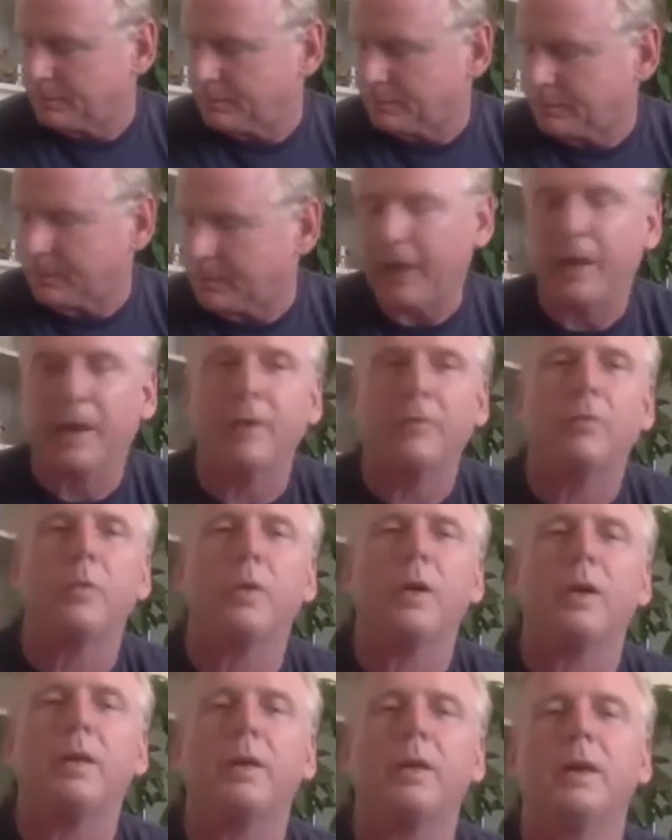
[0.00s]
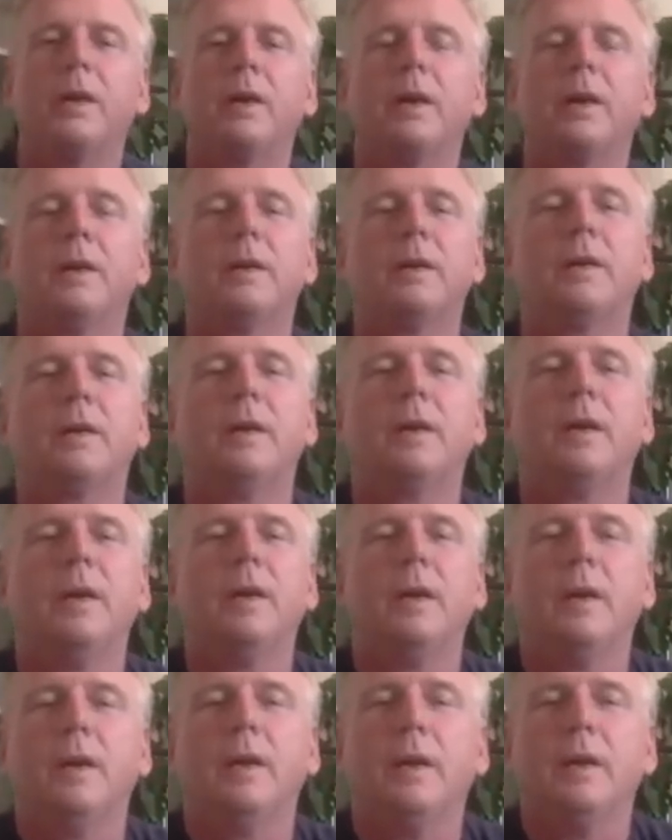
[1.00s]
Halfway there.
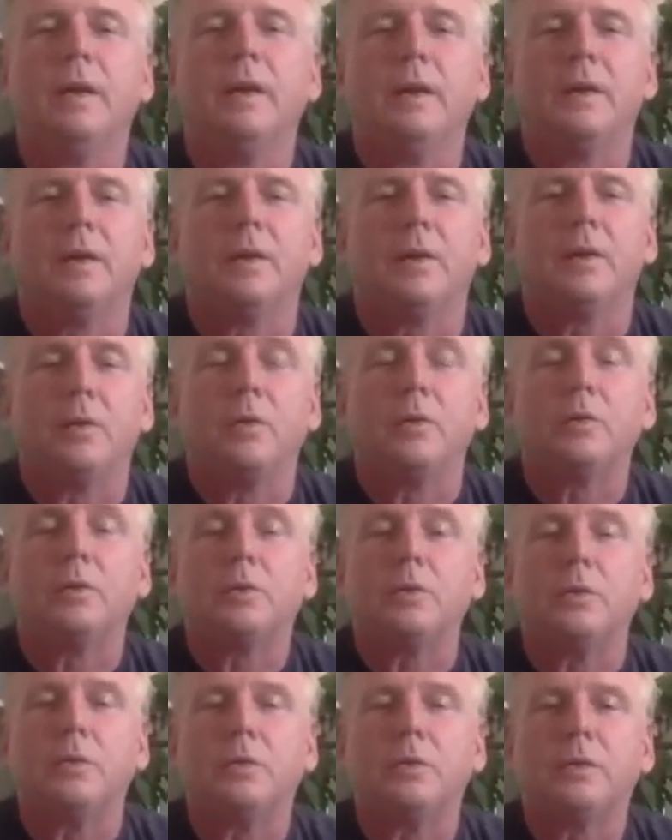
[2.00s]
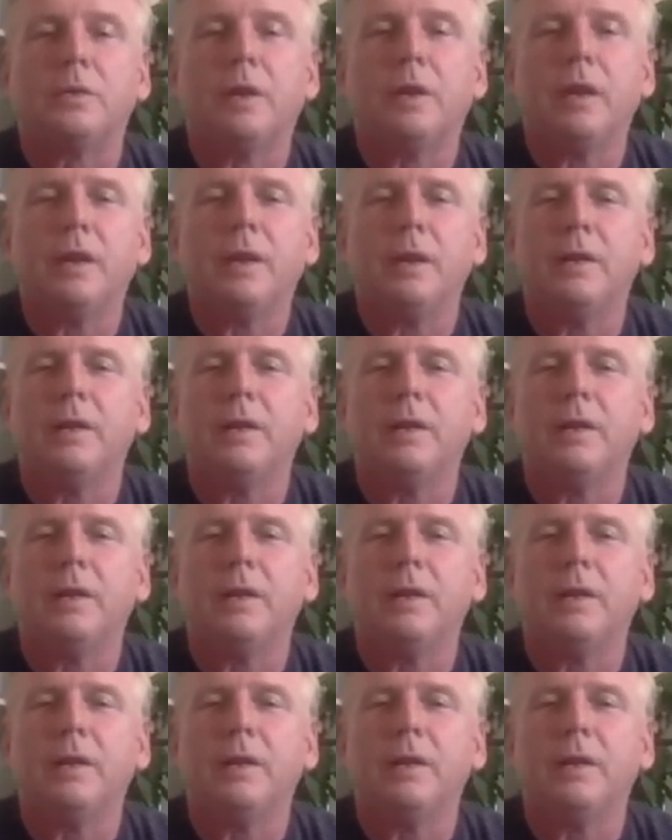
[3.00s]
Are those glutes tight?